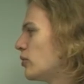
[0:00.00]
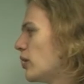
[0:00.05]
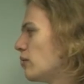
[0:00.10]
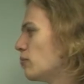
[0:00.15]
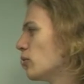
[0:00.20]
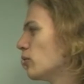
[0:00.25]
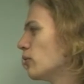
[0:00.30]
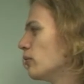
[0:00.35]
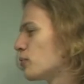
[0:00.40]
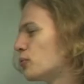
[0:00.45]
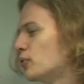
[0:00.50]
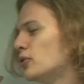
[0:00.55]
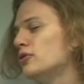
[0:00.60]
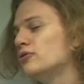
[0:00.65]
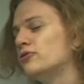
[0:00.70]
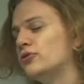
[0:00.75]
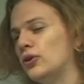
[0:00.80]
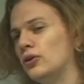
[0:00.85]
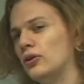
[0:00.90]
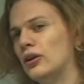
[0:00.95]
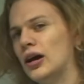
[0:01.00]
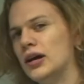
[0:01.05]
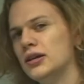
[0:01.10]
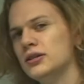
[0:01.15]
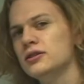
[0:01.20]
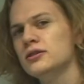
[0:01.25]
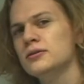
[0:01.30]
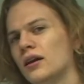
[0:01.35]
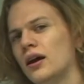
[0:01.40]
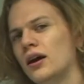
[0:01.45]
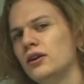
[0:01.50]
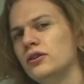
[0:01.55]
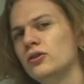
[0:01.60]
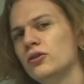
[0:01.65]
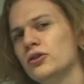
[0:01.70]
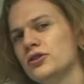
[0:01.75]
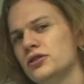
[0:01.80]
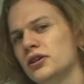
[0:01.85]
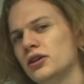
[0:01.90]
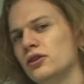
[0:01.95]
travel through the phone lines until
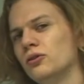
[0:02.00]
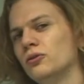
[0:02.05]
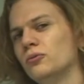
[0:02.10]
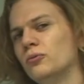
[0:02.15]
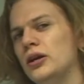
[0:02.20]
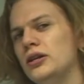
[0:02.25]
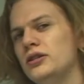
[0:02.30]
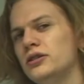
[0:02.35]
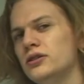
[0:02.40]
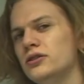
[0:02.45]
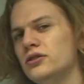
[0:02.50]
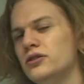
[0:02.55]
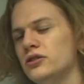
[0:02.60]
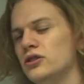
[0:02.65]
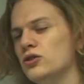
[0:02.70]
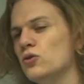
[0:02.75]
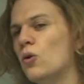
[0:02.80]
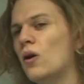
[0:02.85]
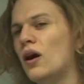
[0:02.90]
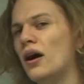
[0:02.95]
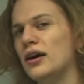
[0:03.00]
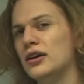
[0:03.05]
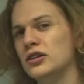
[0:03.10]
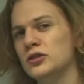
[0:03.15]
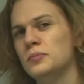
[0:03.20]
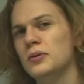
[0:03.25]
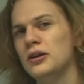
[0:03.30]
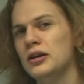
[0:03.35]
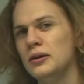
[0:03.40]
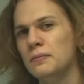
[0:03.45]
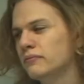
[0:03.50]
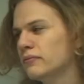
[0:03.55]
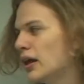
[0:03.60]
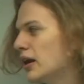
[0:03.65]
the signal reaches your ISP,